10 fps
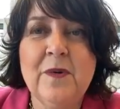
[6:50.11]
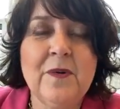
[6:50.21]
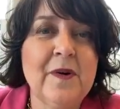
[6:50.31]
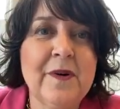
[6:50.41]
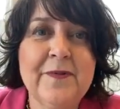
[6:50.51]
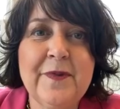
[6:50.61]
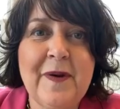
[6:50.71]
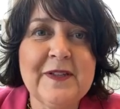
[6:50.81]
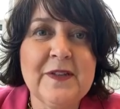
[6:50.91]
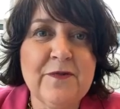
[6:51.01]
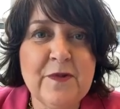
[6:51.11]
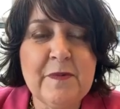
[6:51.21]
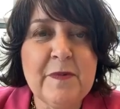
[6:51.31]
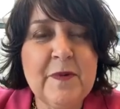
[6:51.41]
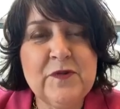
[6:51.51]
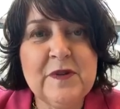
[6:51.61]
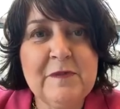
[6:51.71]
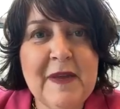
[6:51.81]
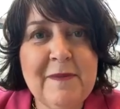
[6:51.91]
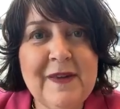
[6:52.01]
Or if you're asking for a
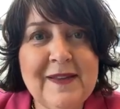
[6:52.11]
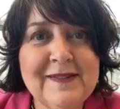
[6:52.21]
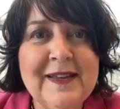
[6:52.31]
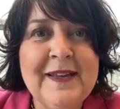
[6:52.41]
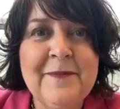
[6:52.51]
promotion, maybe it's,